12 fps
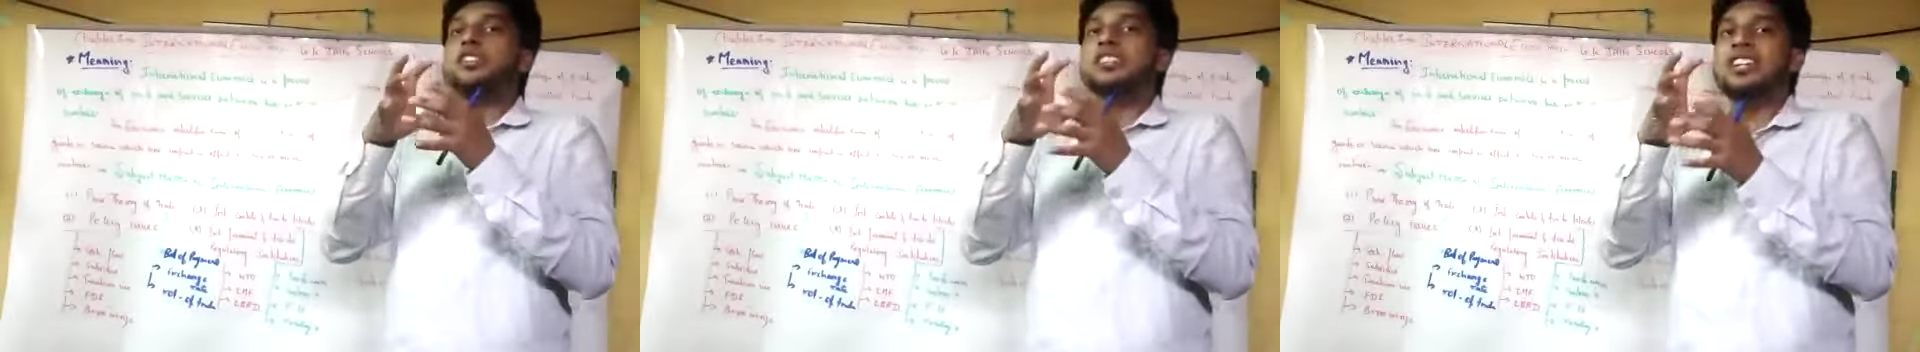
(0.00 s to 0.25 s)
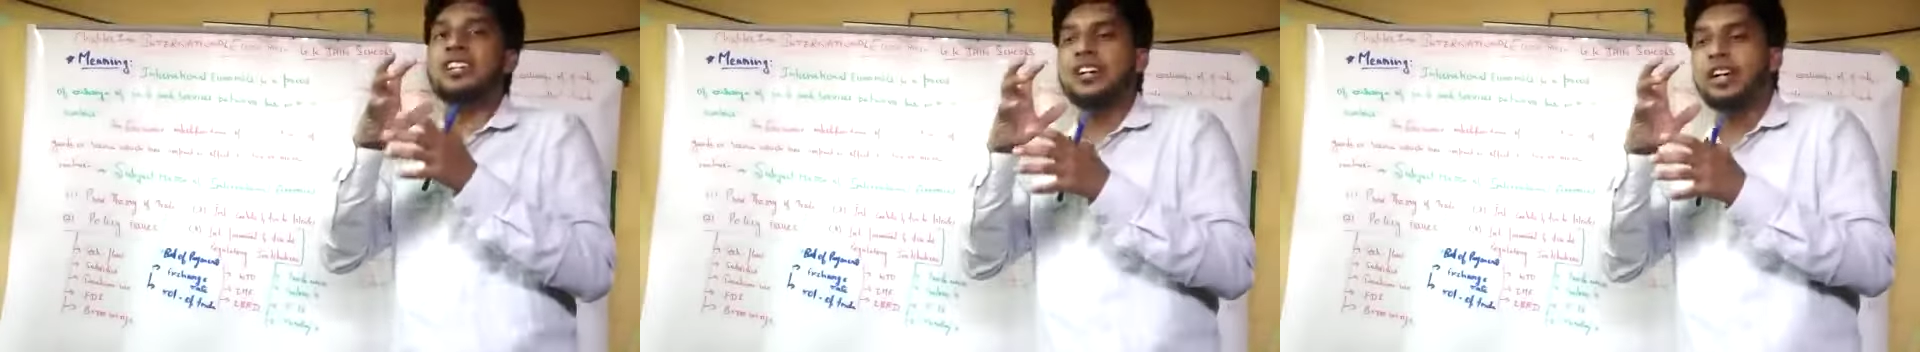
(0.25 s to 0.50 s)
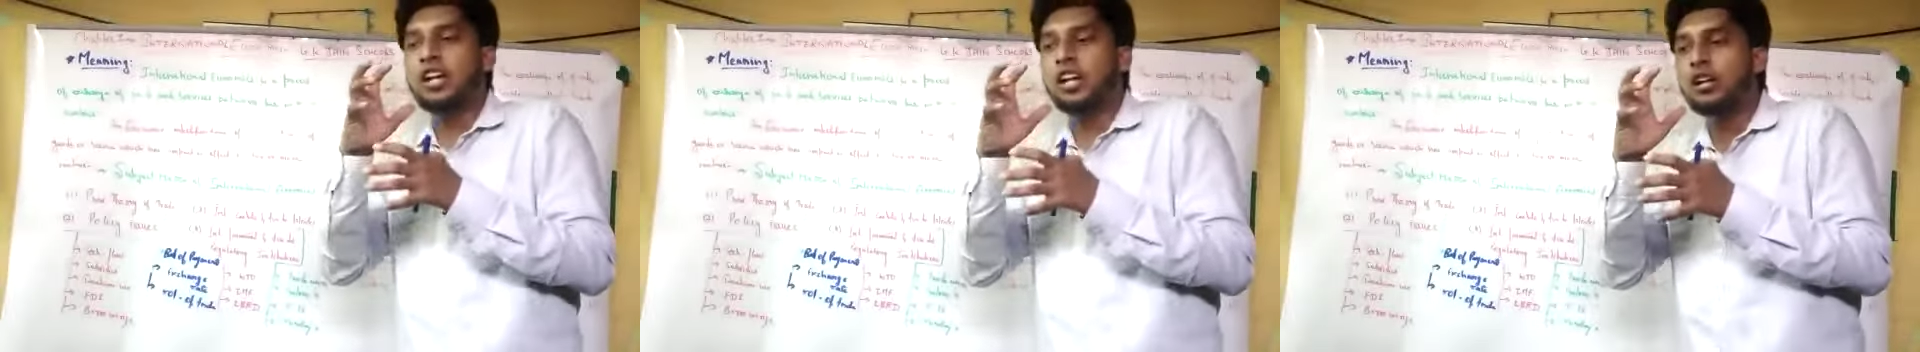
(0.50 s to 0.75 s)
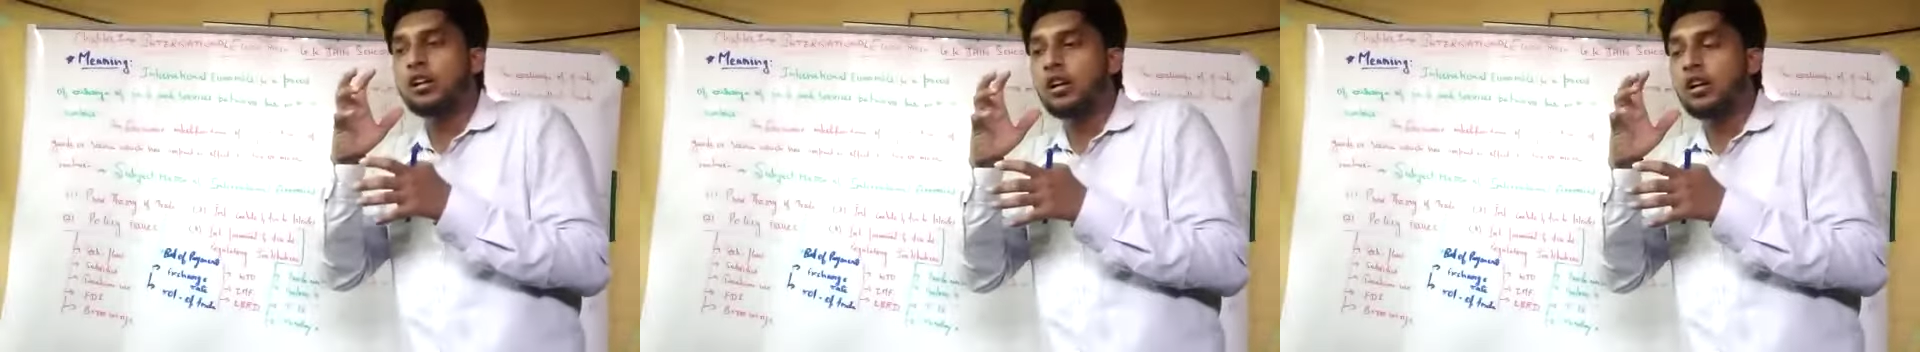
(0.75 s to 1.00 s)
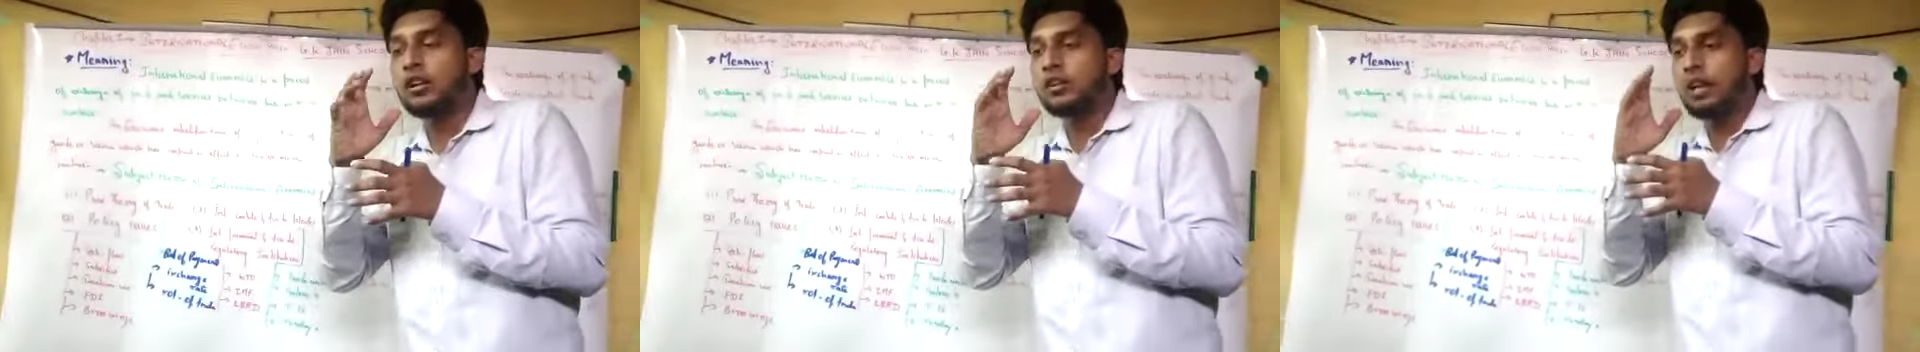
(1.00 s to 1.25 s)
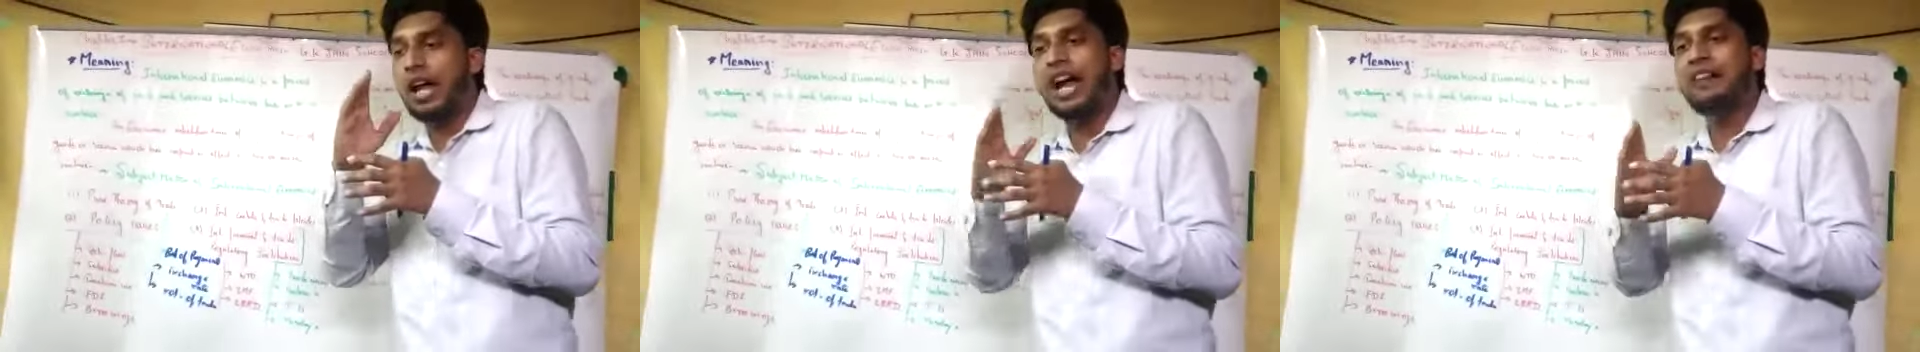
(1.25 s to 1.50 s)

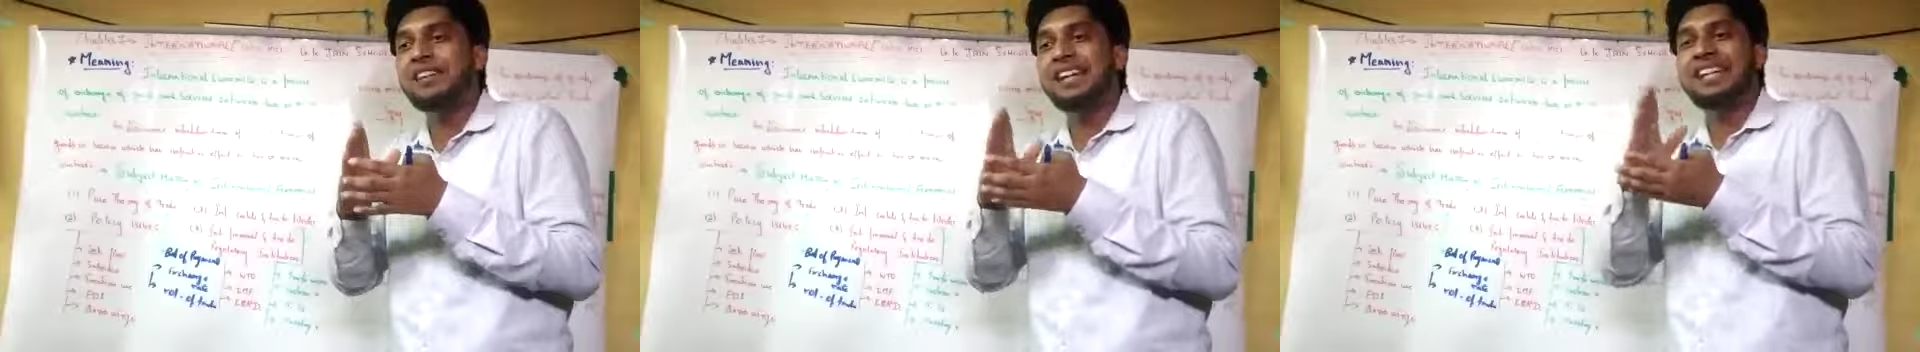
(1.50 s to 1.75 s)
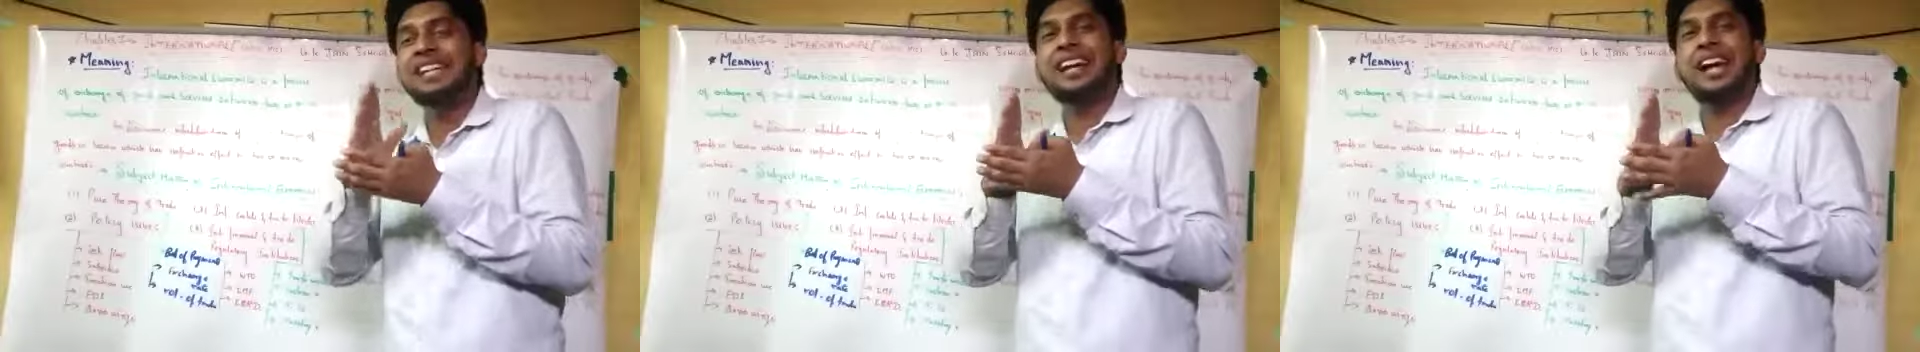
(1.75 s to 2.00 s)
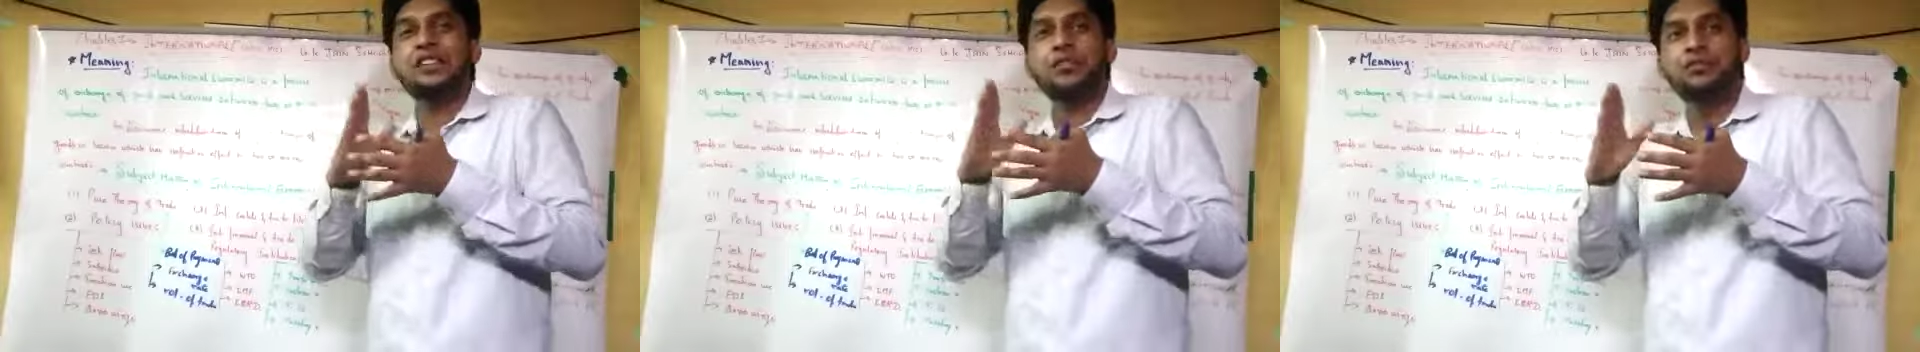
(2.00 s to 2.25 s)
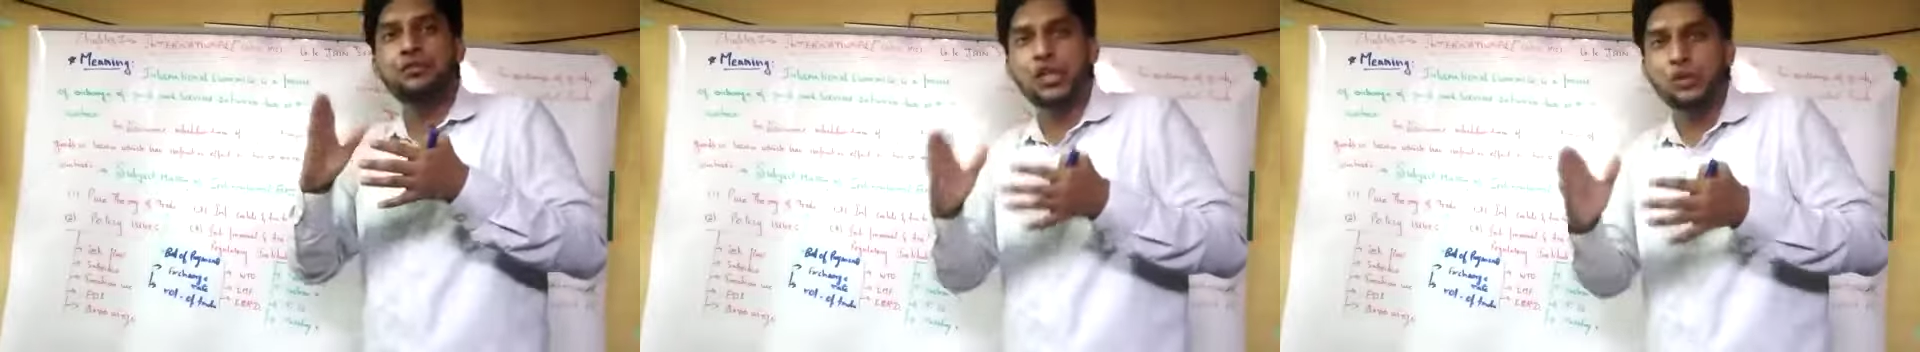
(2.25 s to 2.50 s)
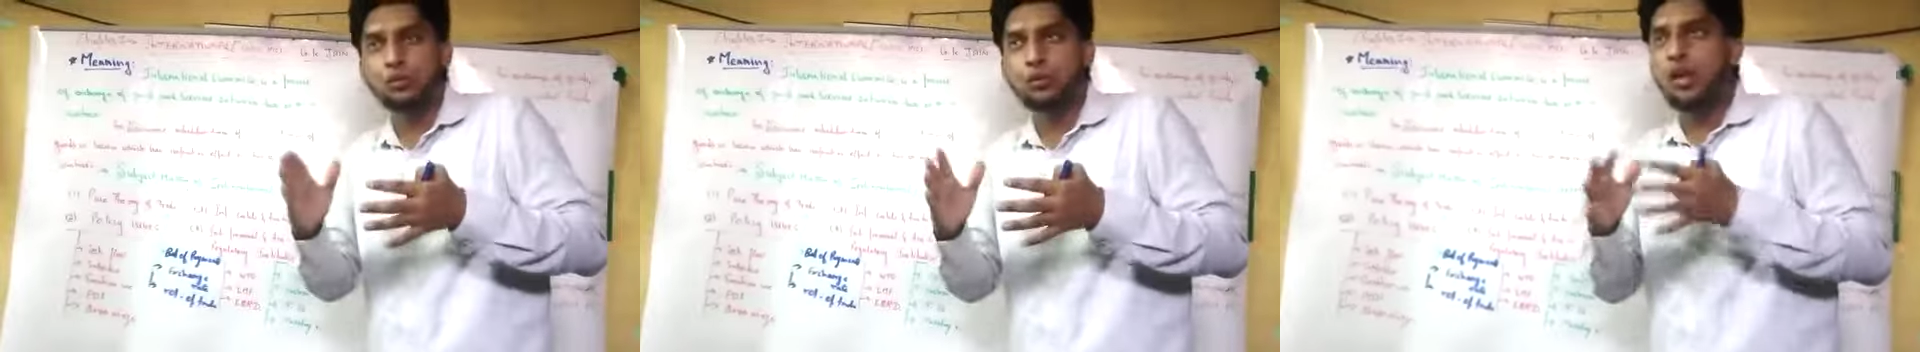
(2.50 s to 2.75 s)
have any kind of due,